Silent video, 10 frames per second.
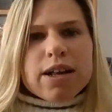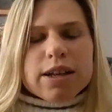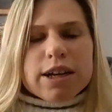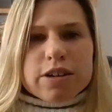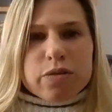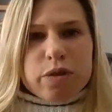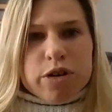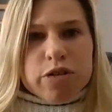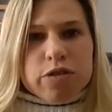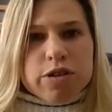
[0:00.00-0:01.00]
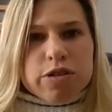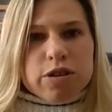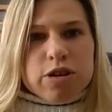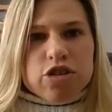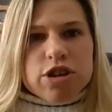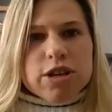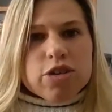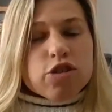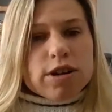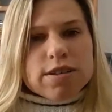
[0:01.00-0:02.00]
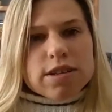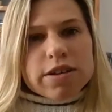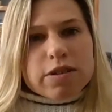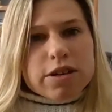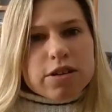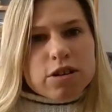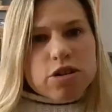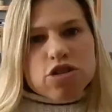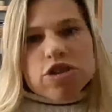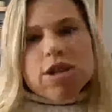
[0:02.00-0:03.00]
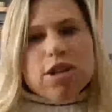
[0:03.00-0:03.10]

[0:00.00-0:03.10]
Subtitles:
like to fund research and translate research.